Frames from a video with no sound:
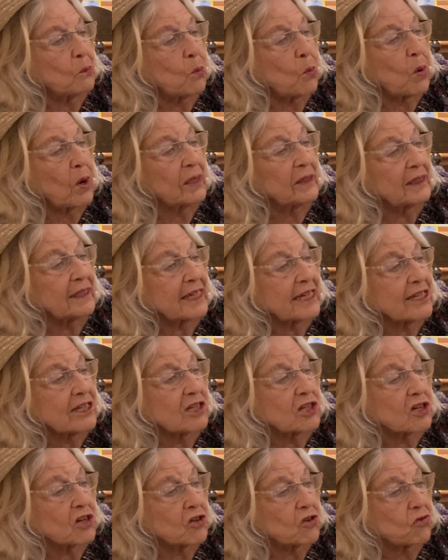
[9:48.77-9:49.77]
willing
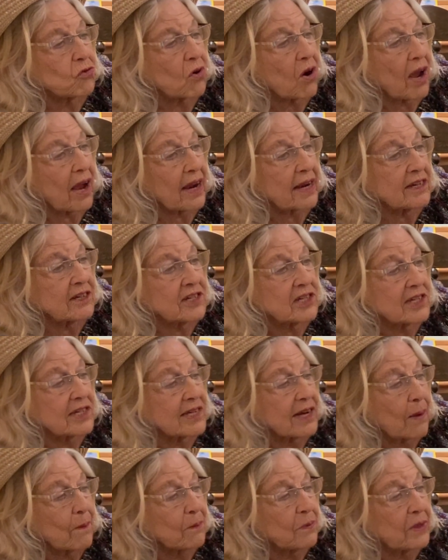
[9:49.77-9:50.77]
to try
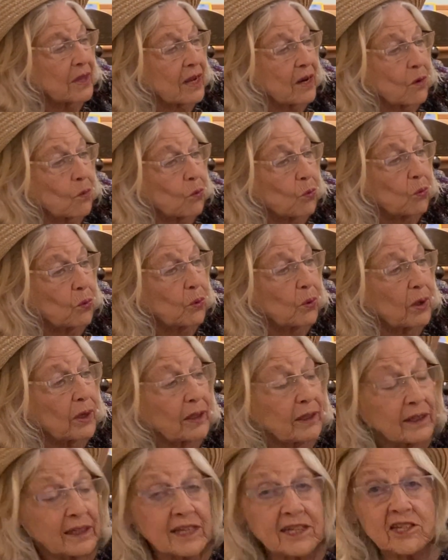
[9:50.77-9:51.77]
something
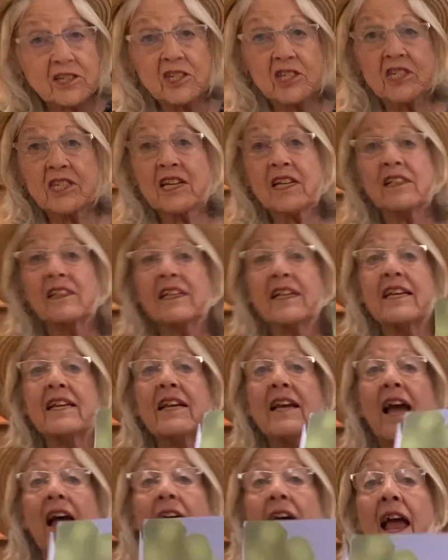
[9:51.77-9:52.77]
really silly
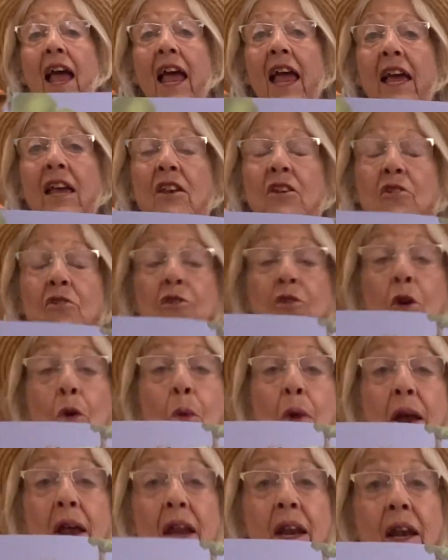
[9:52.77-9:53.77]
and
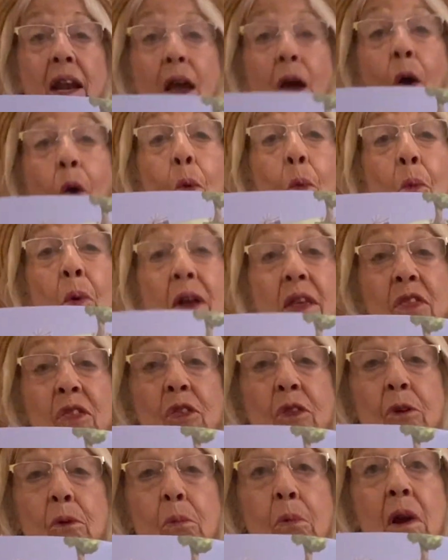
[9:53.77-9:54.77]
do it with
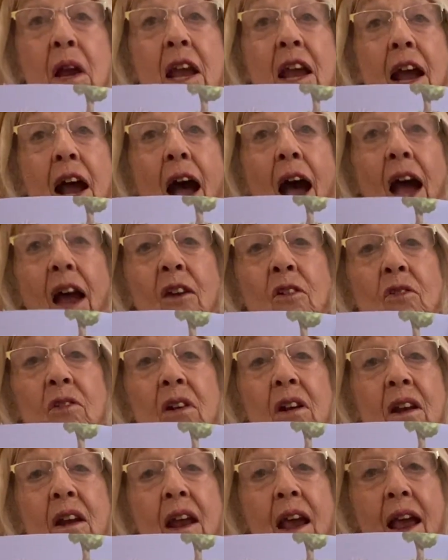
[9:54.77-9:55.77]

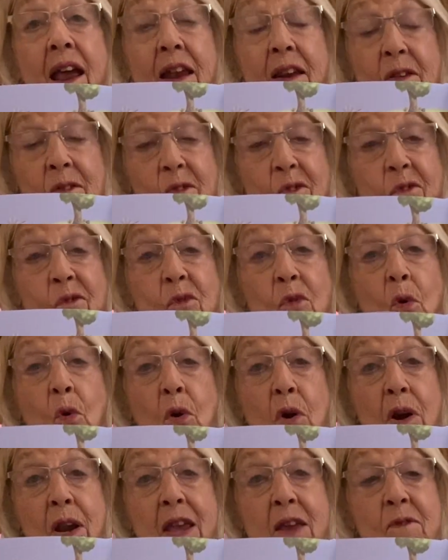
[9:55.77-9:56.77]

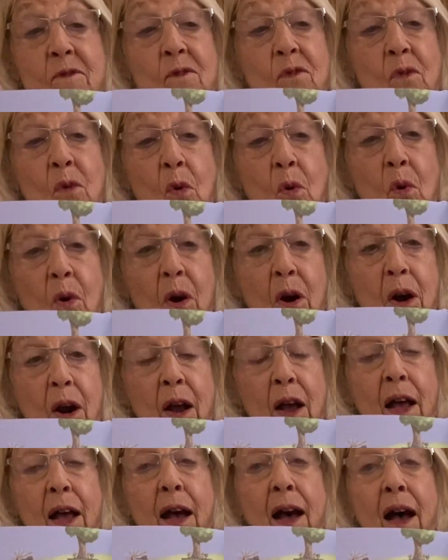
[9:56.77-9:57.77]
344
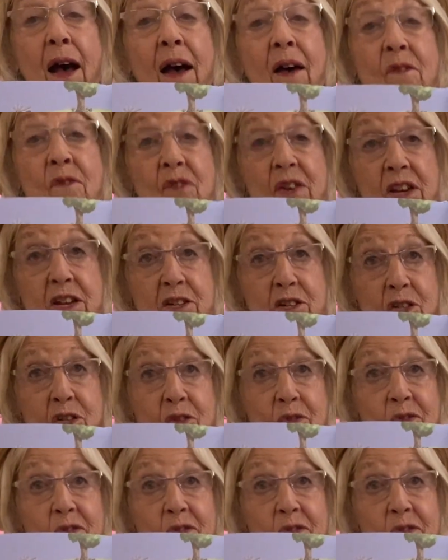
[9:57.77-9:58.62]
of his